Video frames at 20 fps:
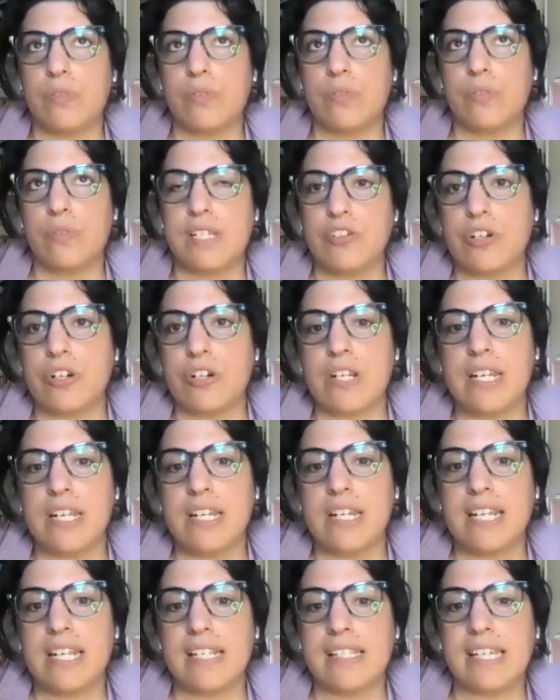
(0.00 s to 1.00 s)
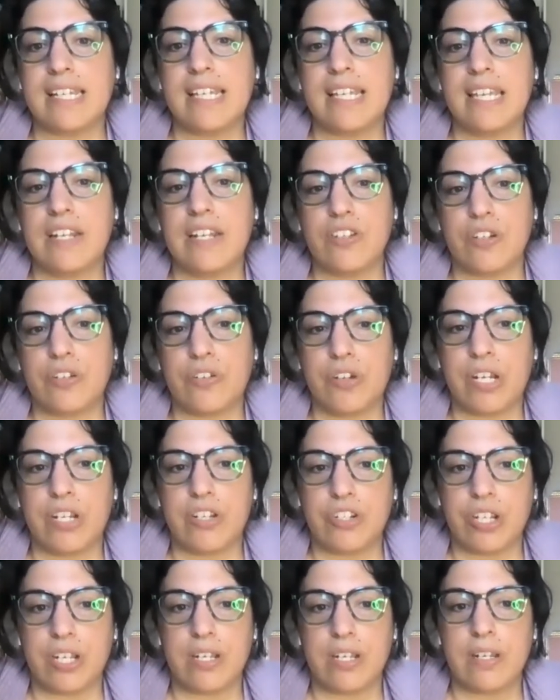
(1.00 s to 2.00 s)
centered in, is like
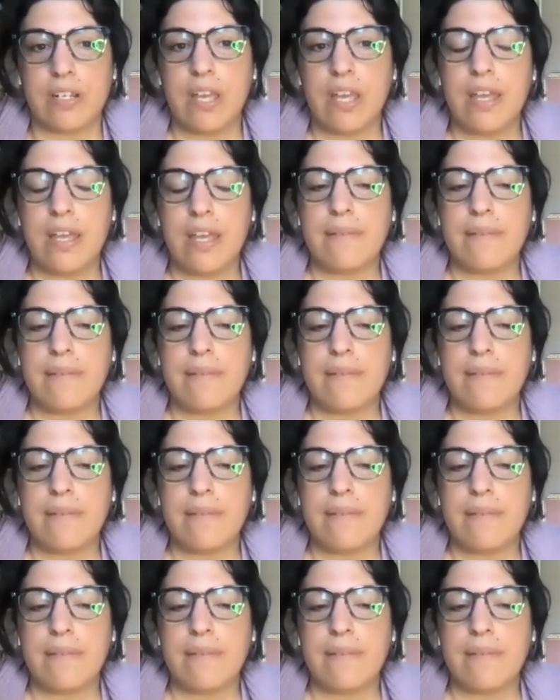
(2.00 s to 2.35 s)
integration,